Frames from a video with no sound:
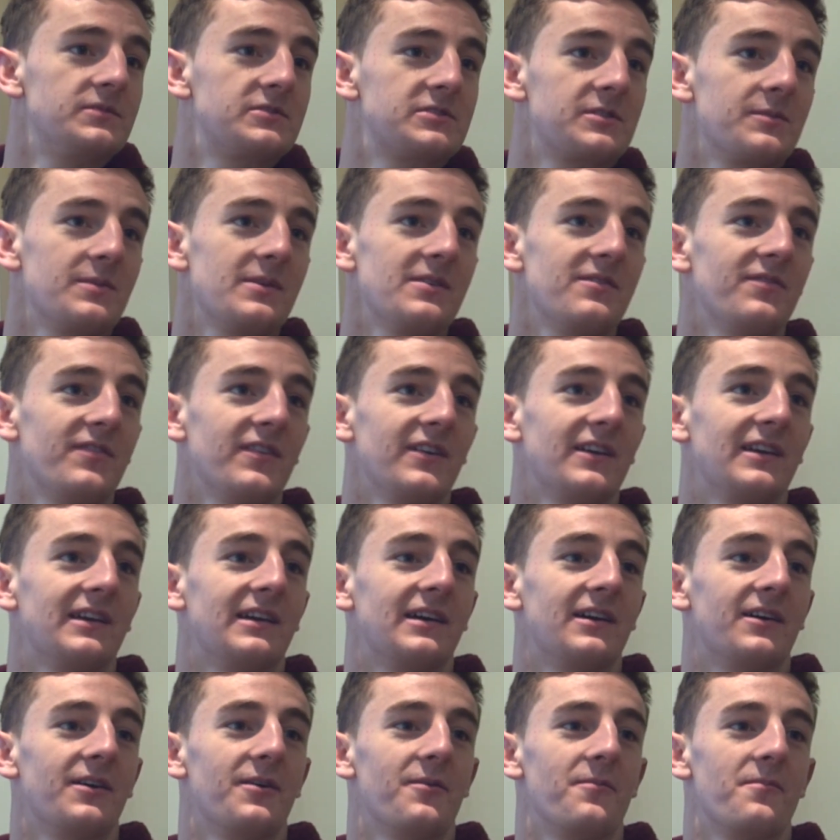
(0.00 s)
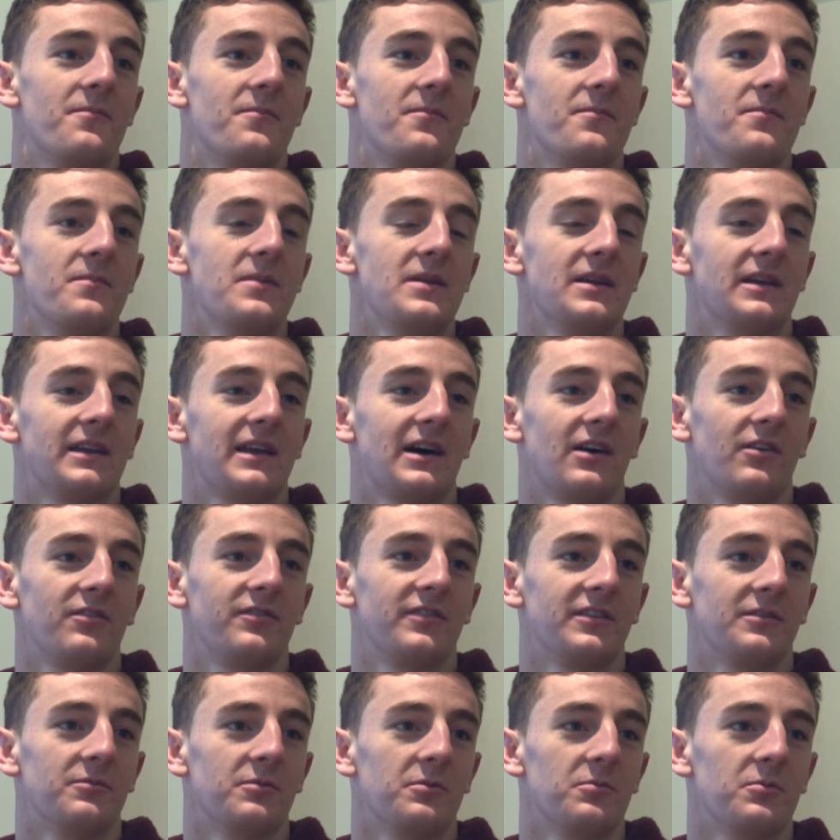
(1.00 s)
To be fair, me and
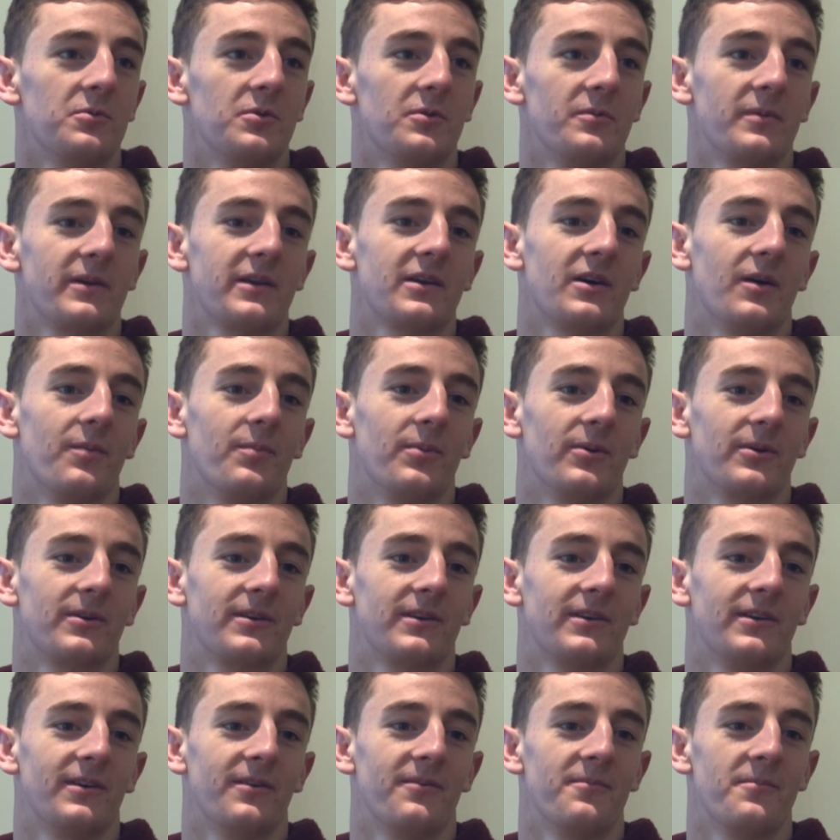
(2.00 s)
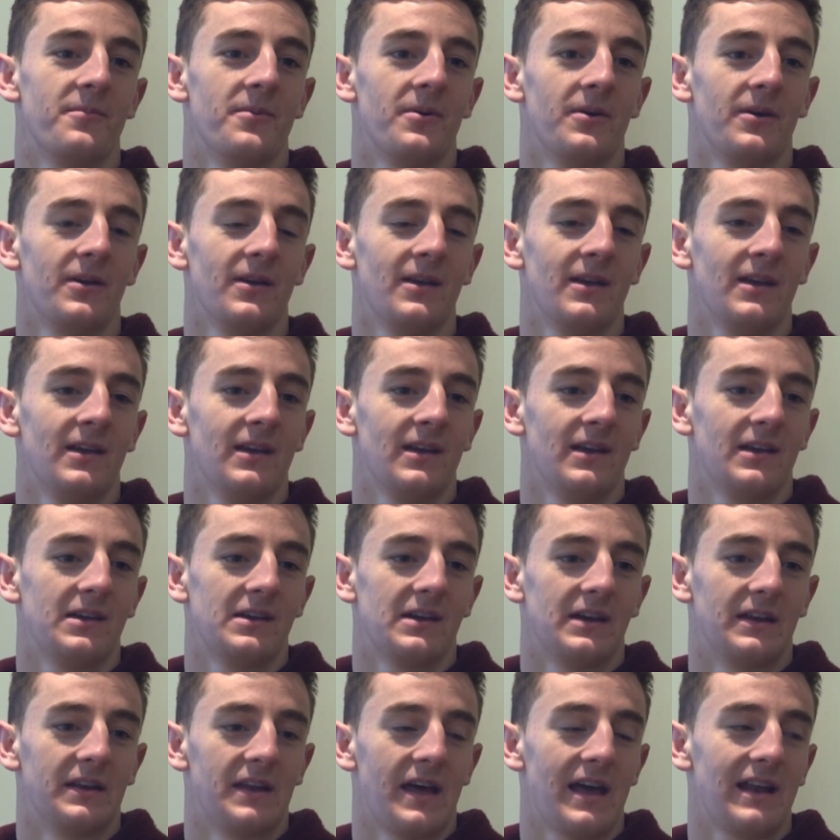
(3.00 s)
Alfie were warming up,
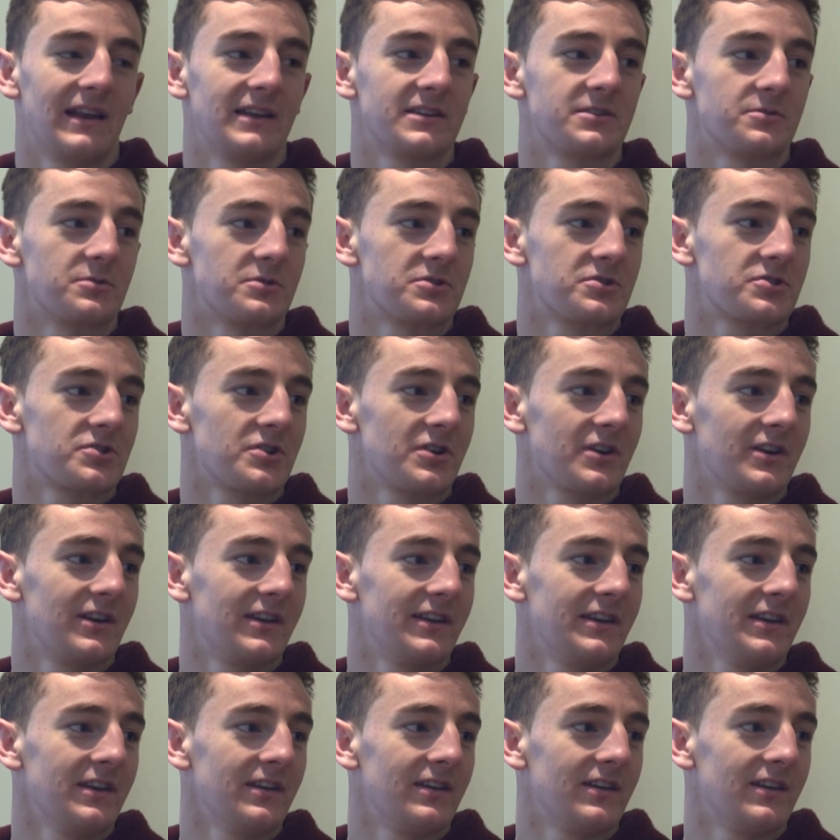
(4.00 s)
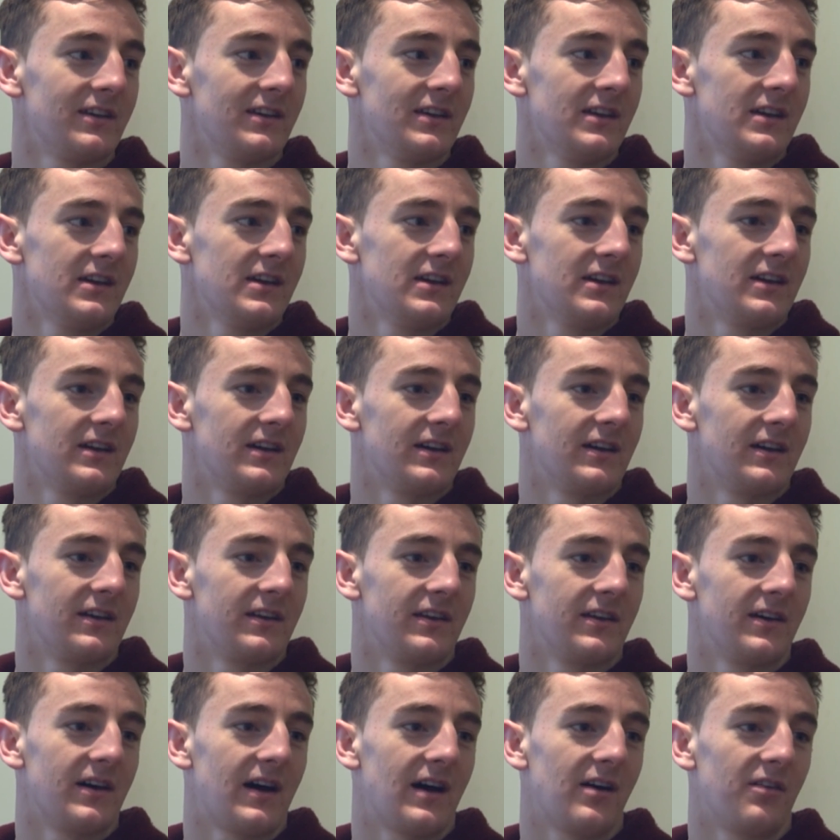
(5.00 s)
and Ellis was struggling,
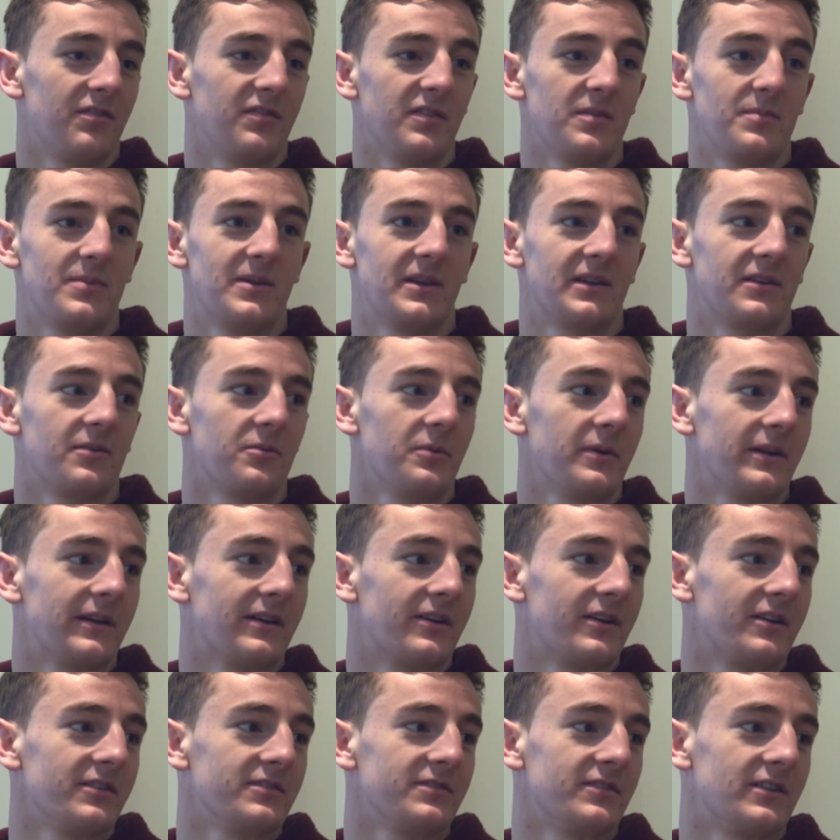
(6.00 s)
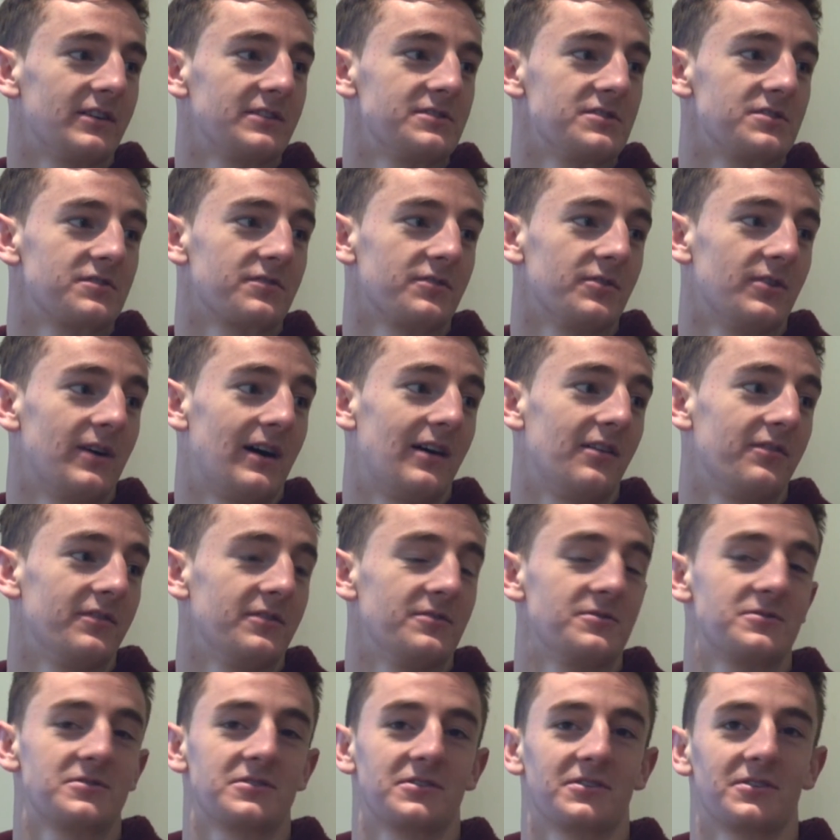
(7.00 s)
and Alfie being a winger, I just thought
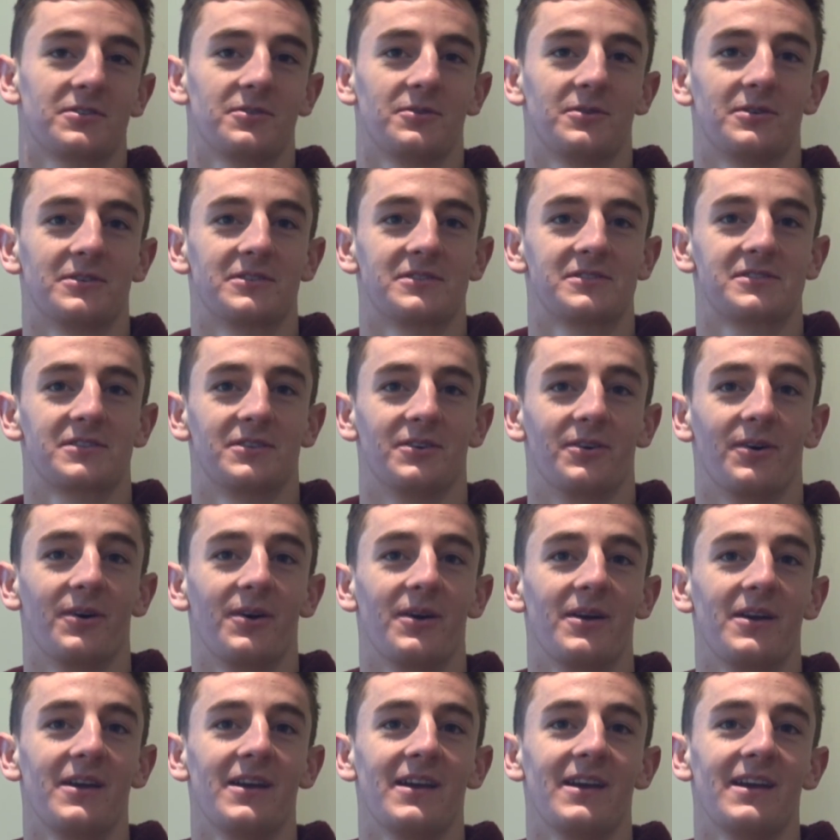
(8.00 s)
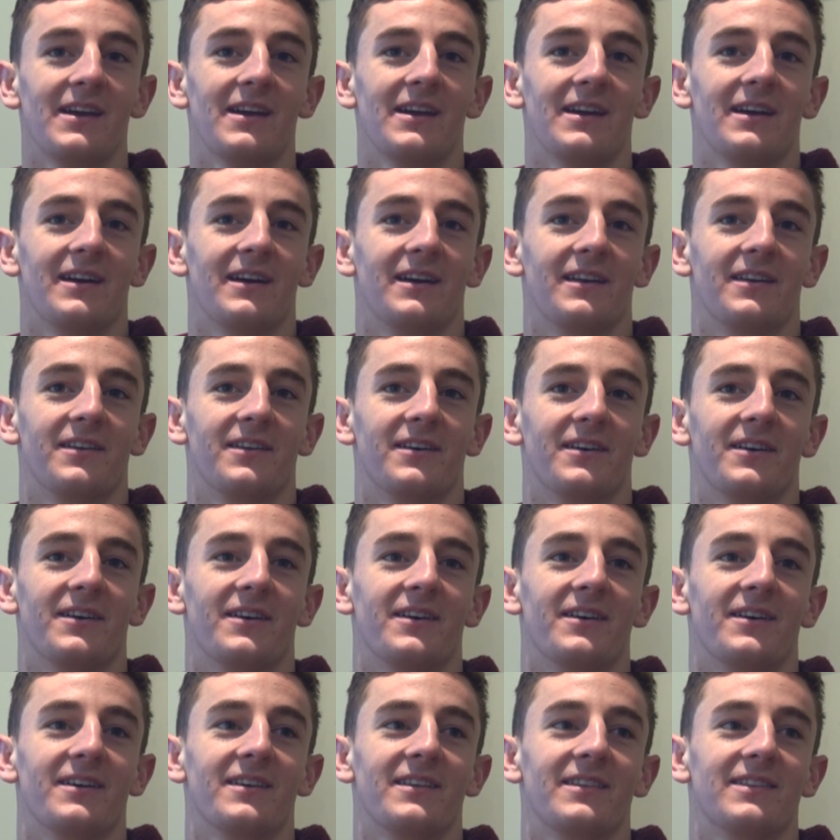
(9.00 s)
Alfie was going to go on. So, and
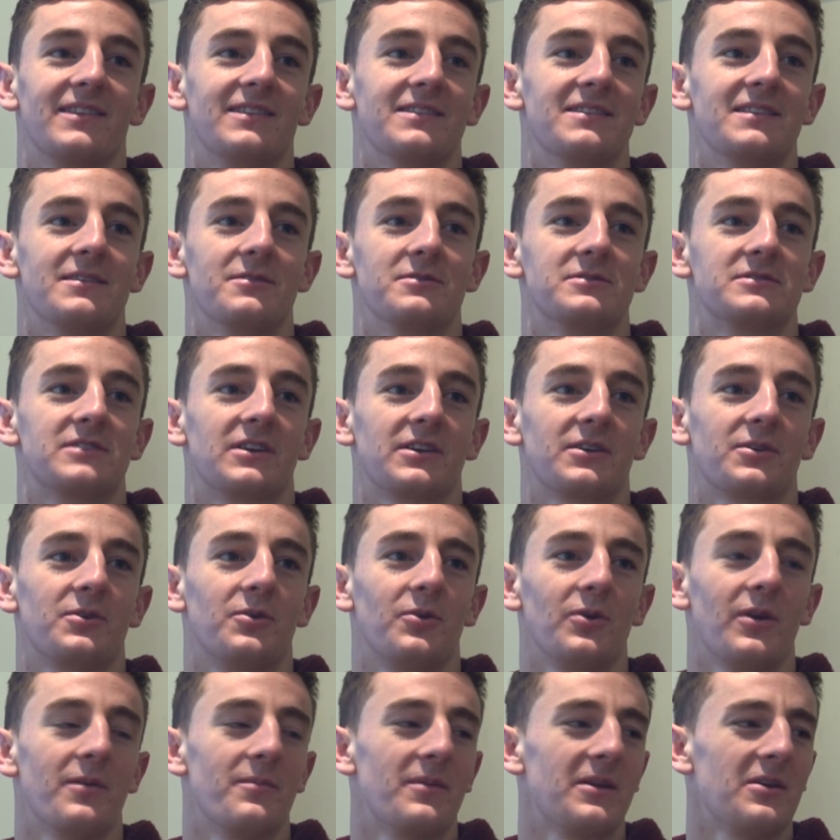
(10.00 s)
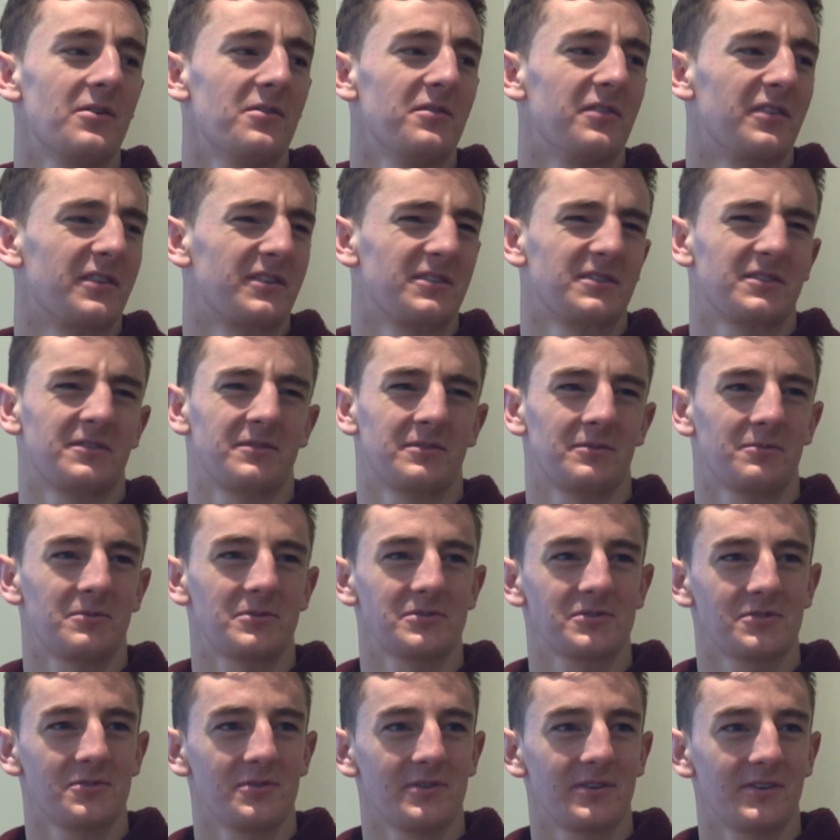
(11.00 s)
it was like calling me over, and I said,
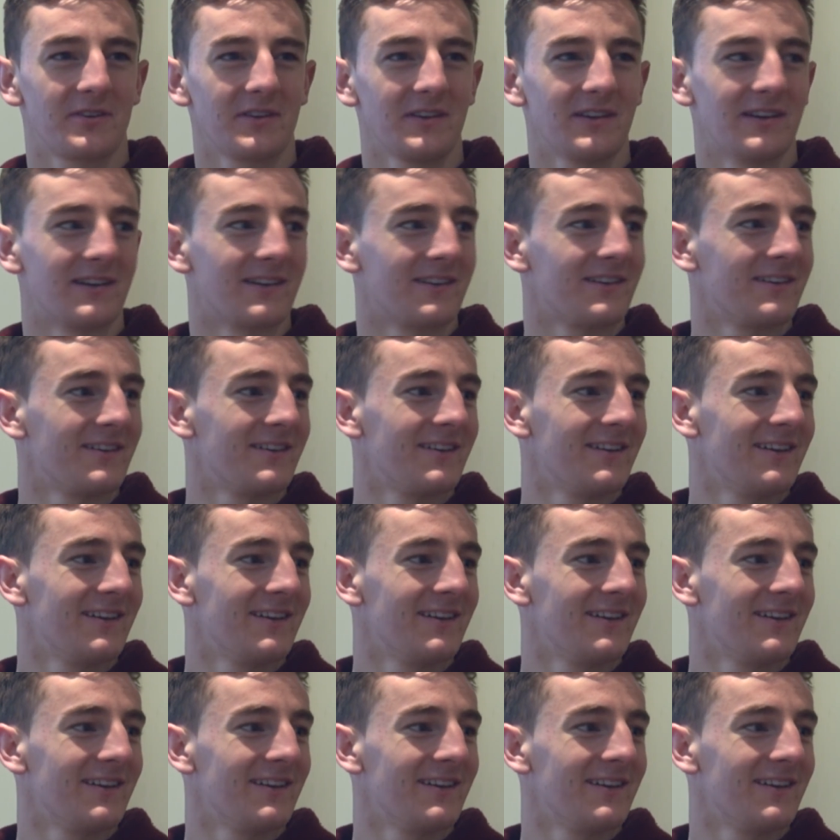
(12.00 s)
"What's going on here?